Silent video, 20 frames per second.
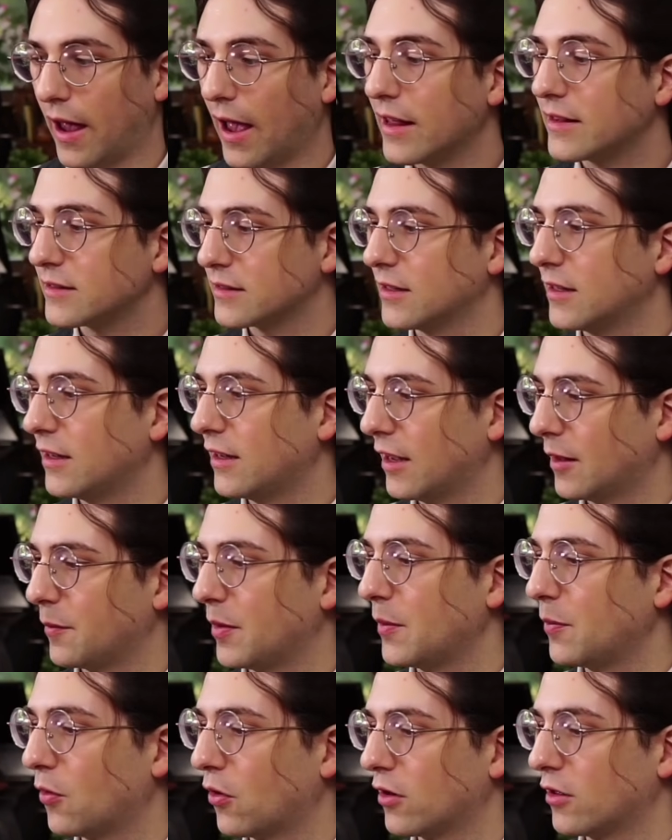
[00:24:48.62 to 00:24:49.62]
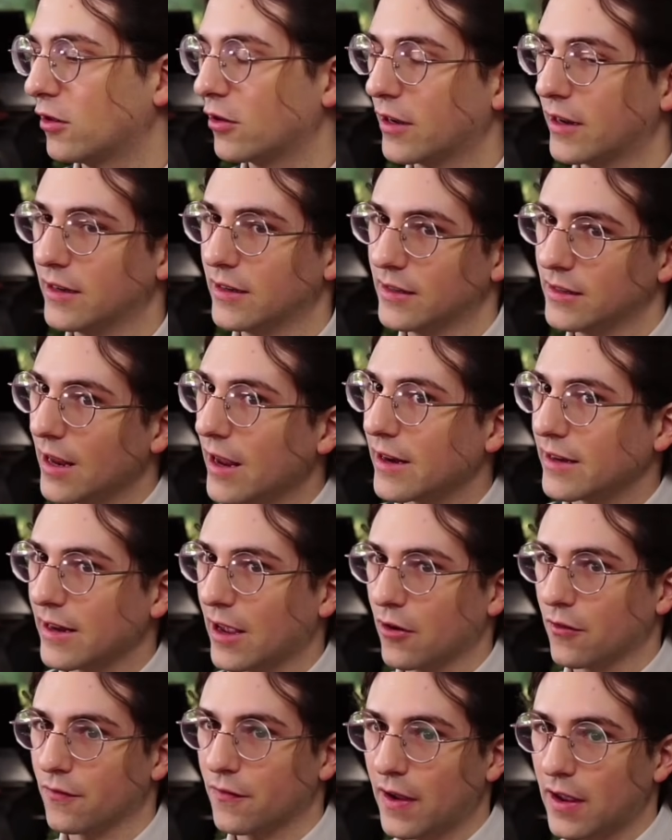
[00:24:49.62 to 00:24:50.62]
Etsy and people are looking to take
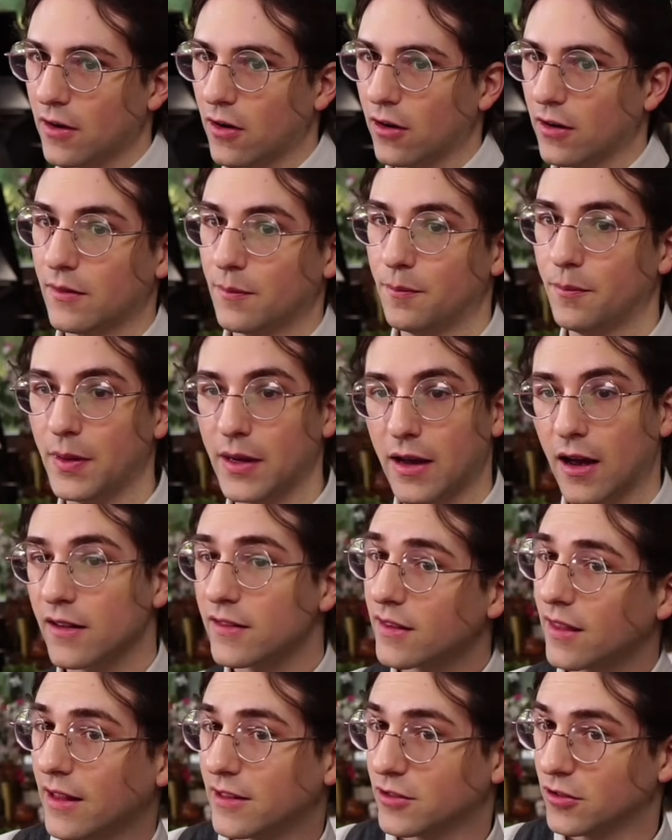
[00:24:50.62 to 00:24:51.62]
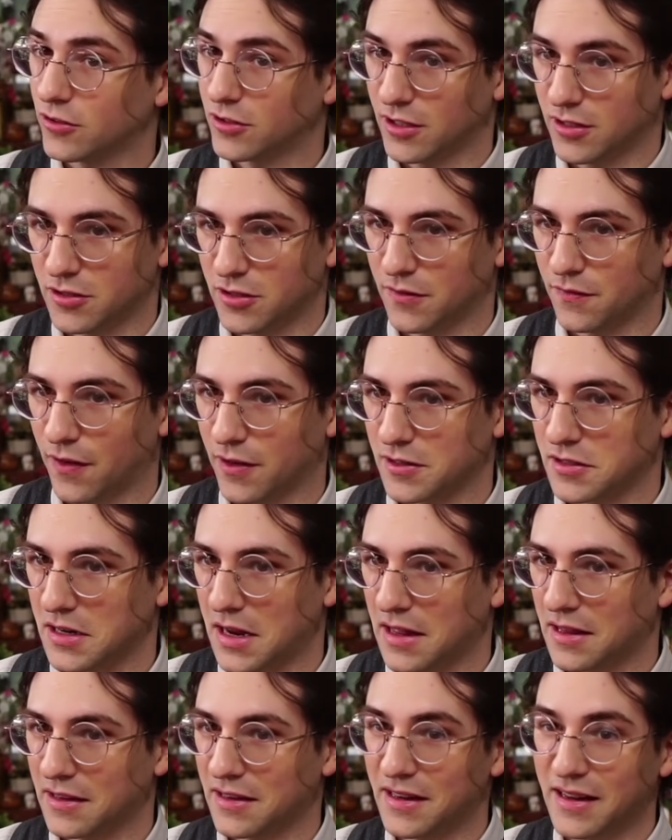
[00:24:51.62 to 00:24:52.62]
down fan art, because of that search engine
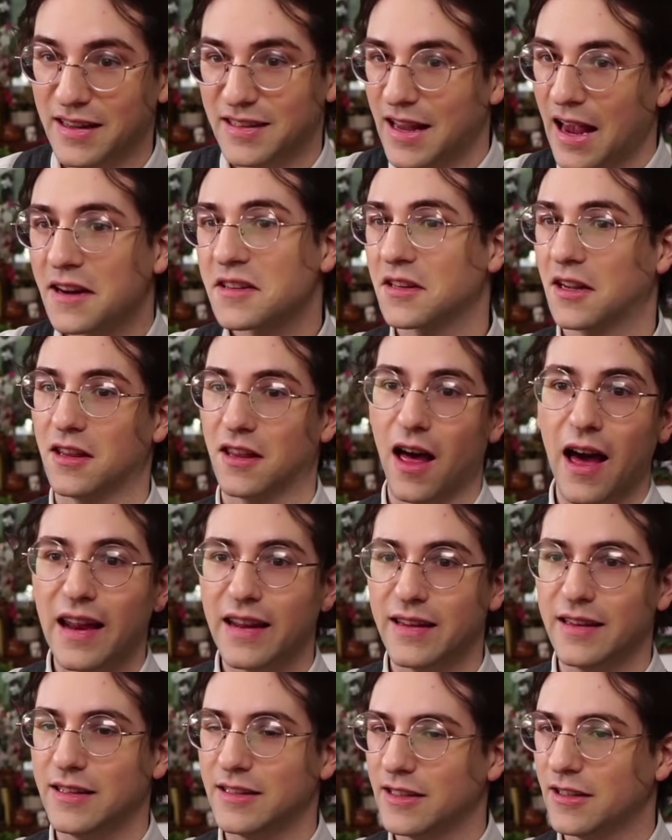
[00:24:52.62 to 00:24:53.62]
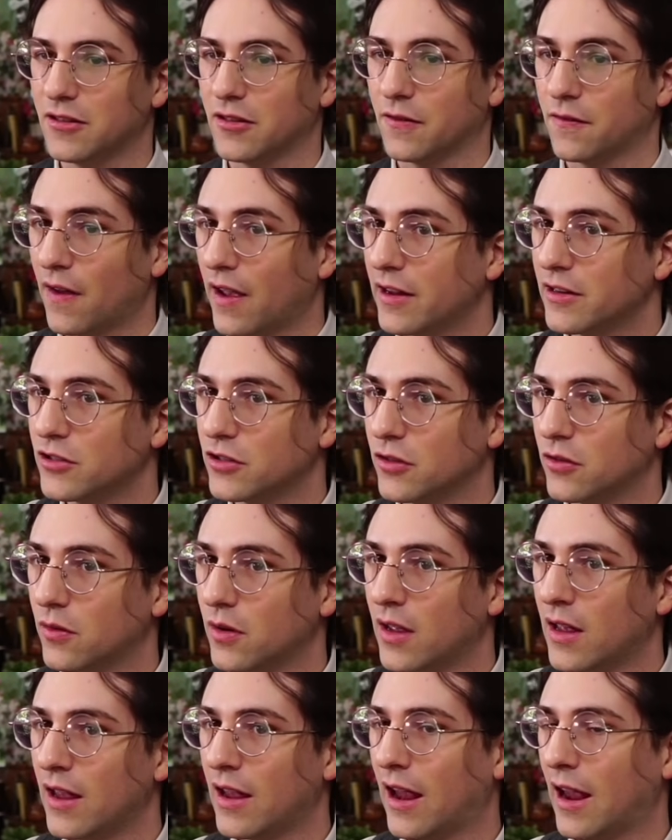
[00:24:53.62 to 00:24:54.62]
functionality, it's actually a lot easier to find you,
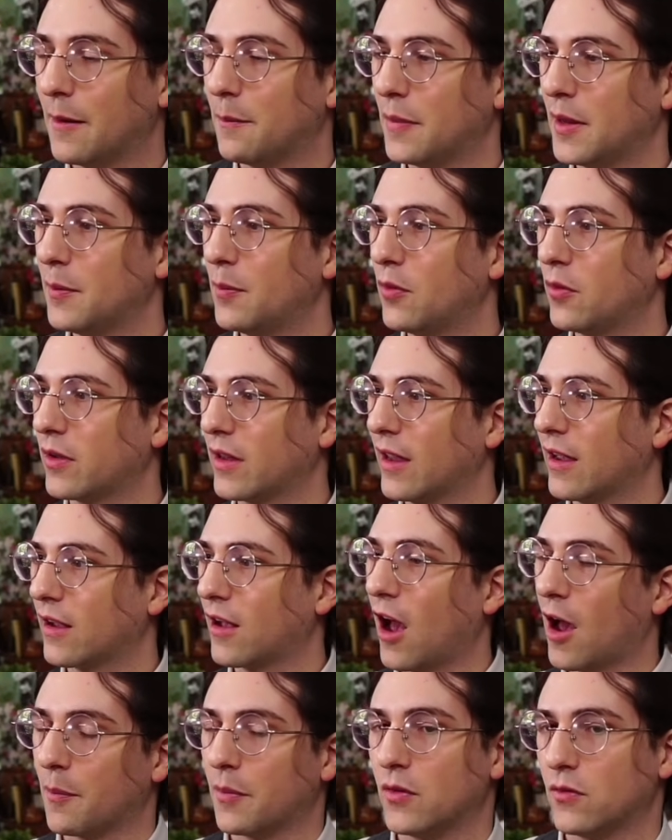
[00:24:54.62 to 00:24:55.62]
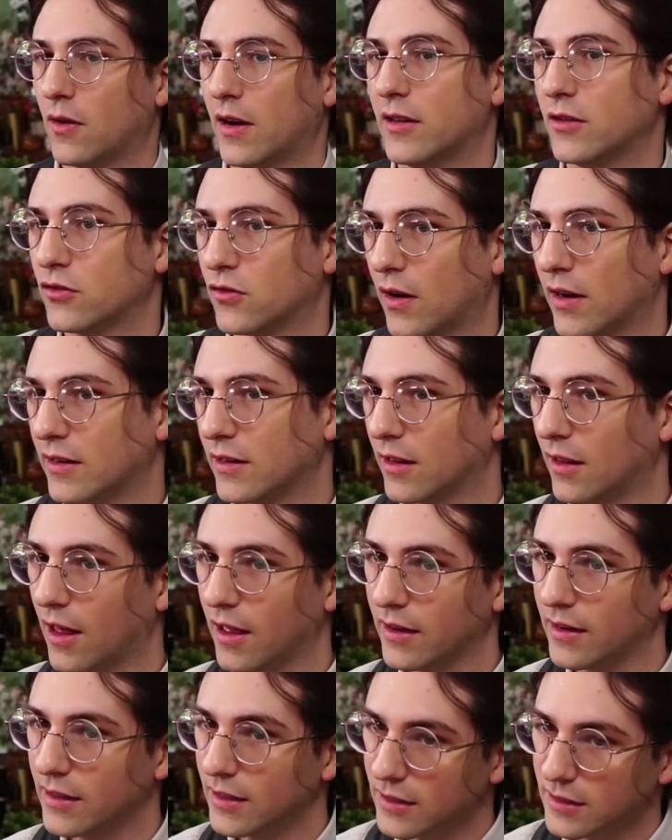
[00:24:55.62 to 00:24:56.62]
and people get copyright striked a lot
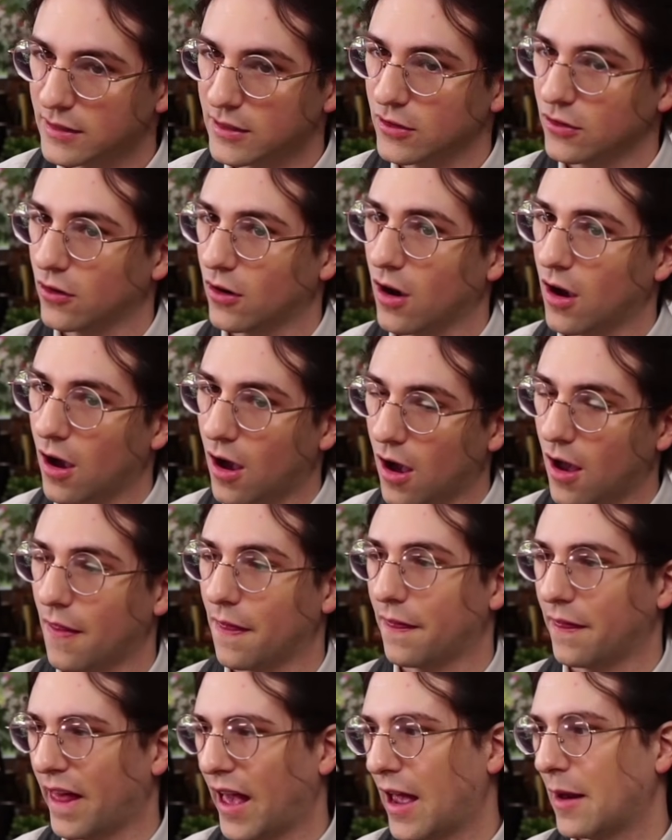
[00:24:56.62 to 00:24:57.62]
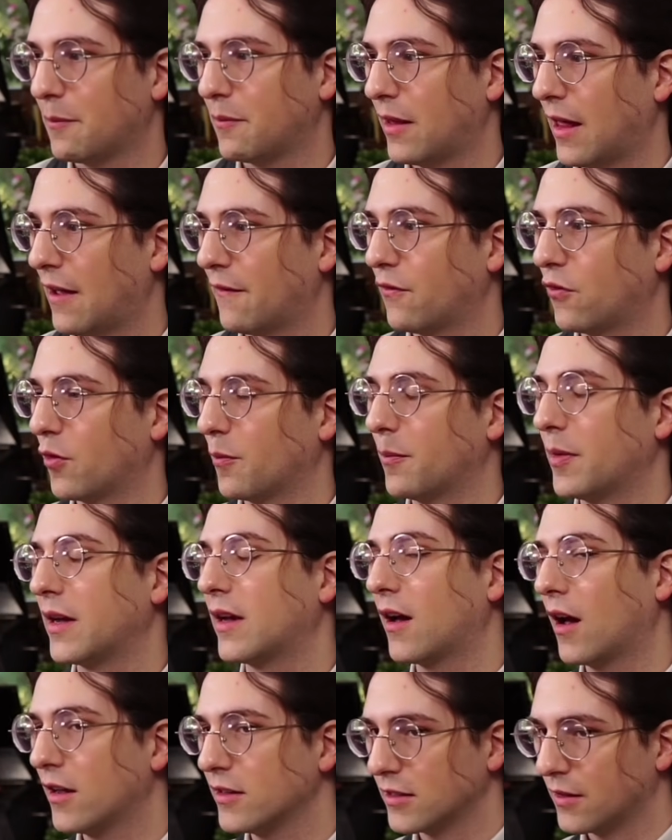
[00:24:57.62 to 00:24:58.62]
easier on that platform
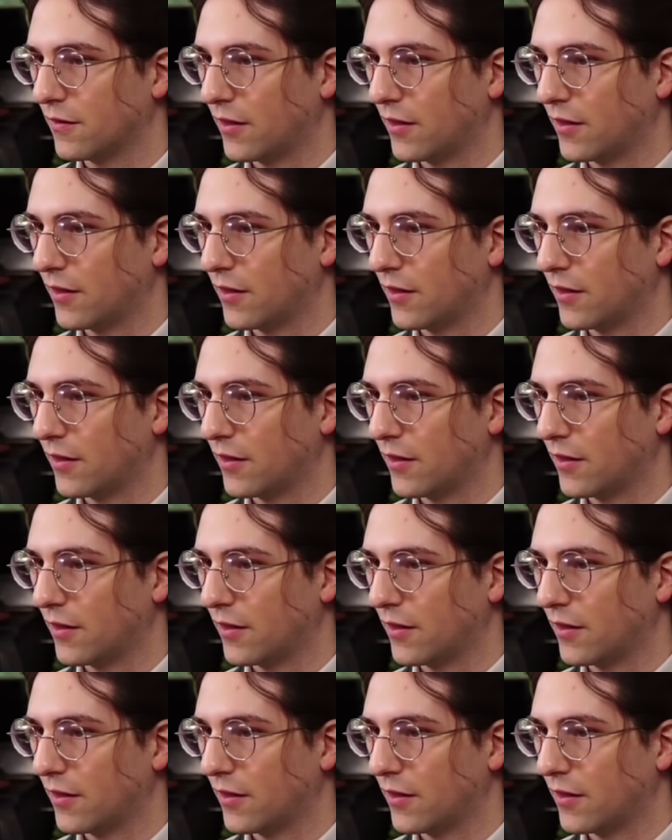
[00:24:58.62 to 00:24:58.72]
because of